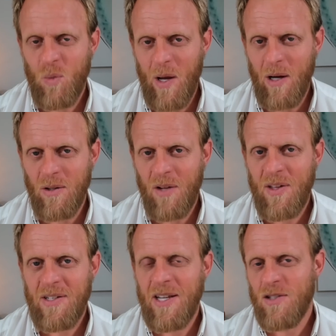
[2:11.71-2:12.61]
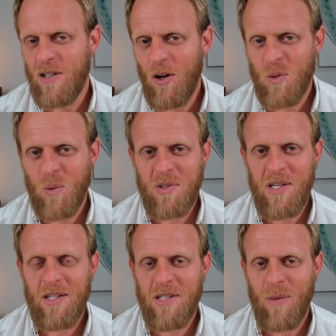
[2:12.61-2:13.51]
well. I think Tesla knows what
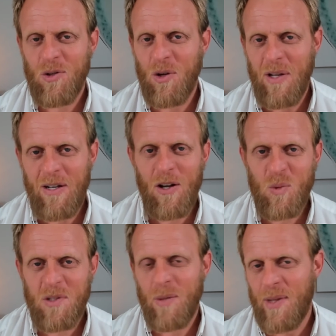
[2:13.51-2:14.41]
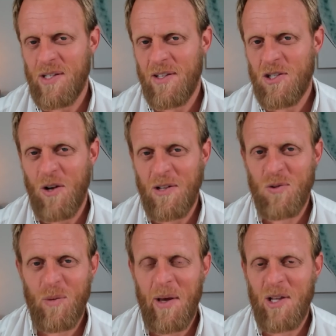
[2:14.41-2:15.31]
Zeekr's up to, it knows what some of these other Chinese
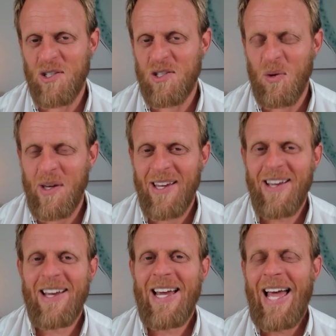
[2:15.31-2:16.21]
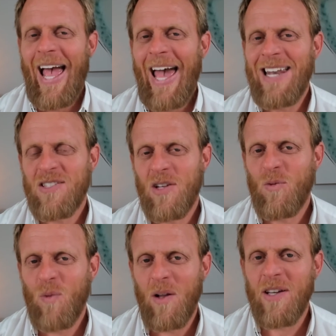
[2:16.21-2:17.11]
automakers are doing, and it's
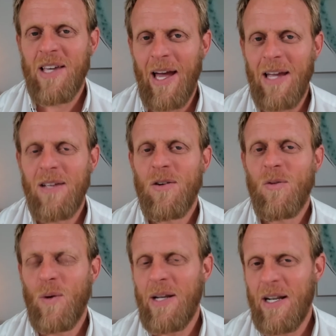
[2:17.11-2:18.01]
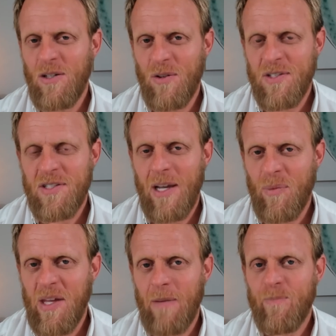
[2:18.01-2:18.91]
like, well, okay, we need to do the same
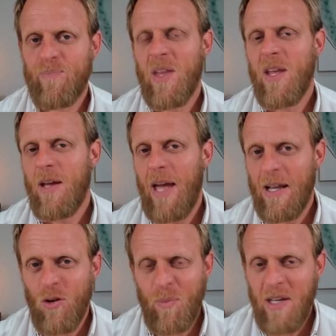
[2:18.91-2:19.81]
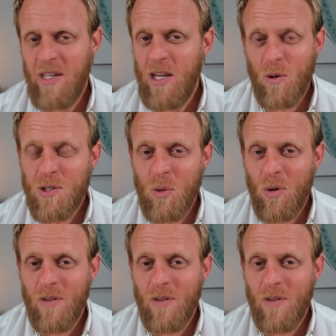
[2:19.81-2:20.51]
thing. It could be a year or two